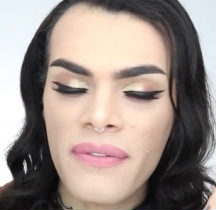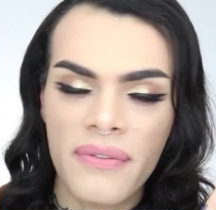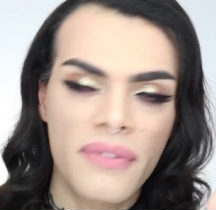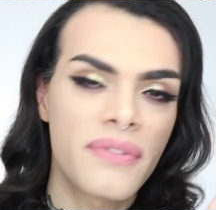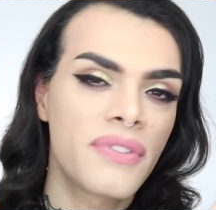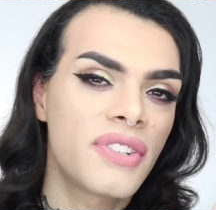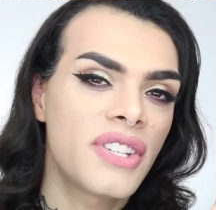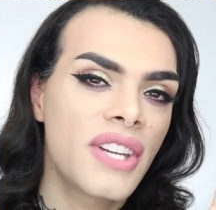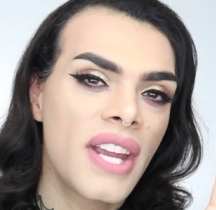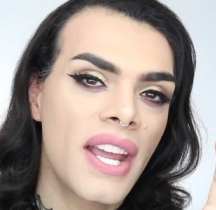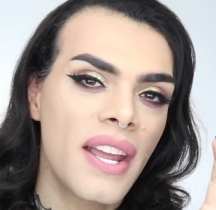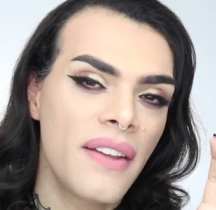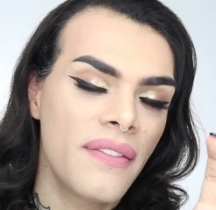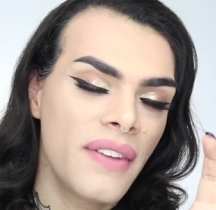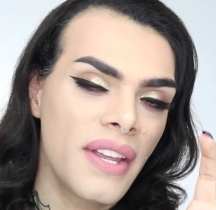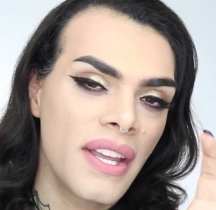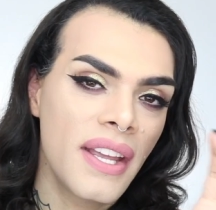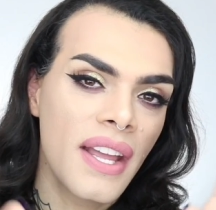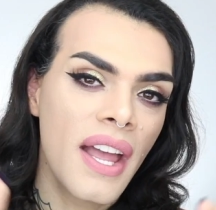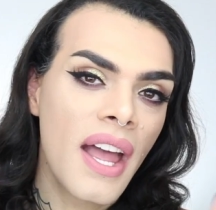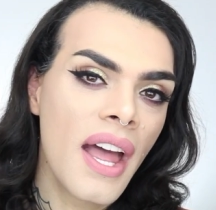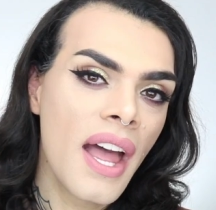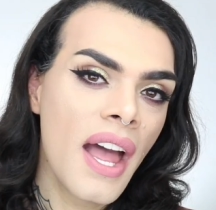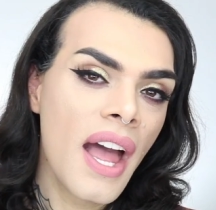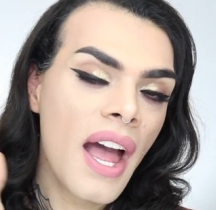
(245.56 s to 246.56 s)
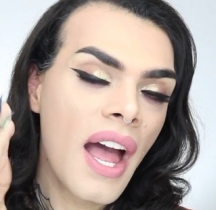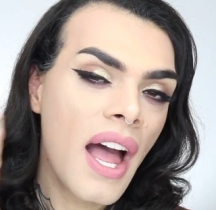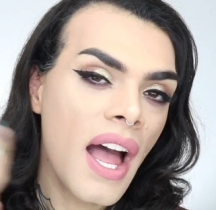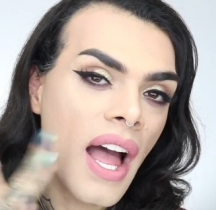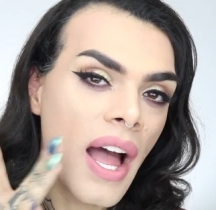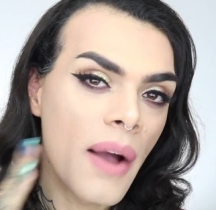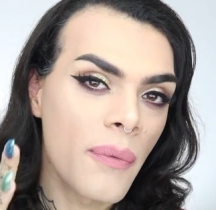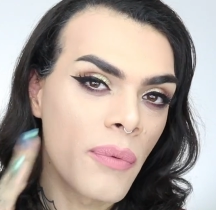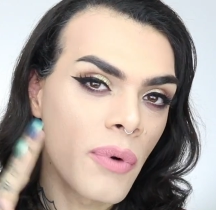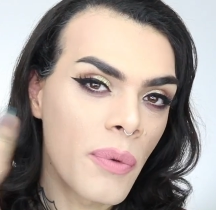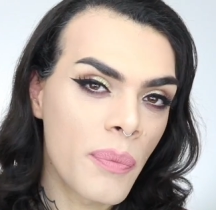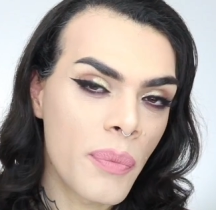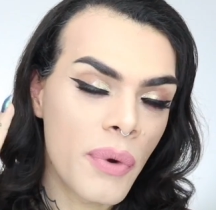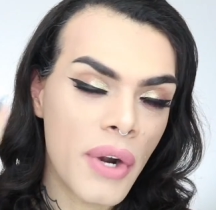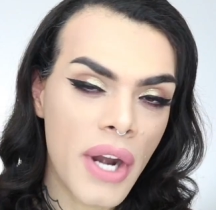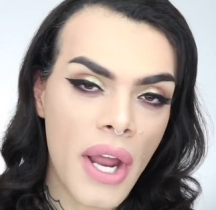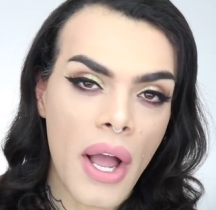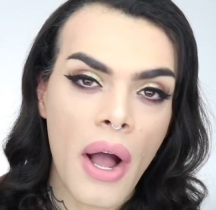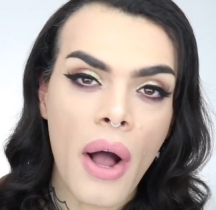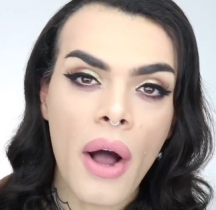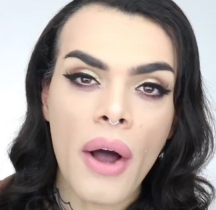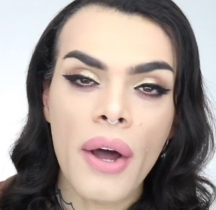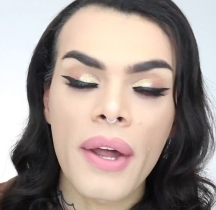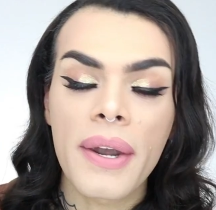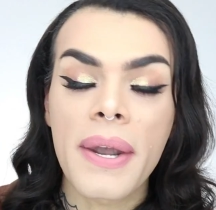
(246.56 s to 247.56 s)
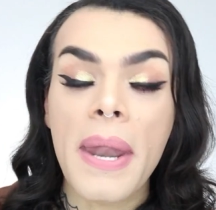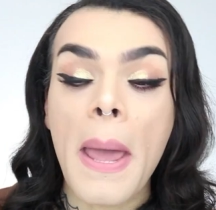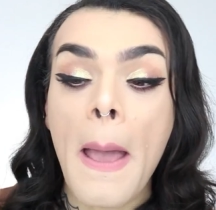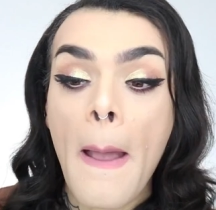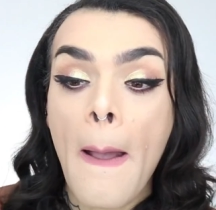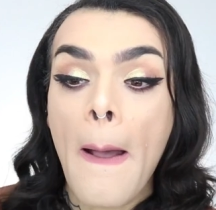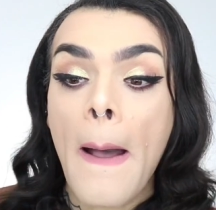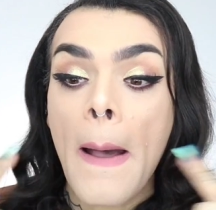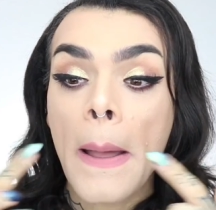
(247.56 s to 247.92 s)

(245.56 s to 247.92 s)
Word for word: from shaving, I will put it on.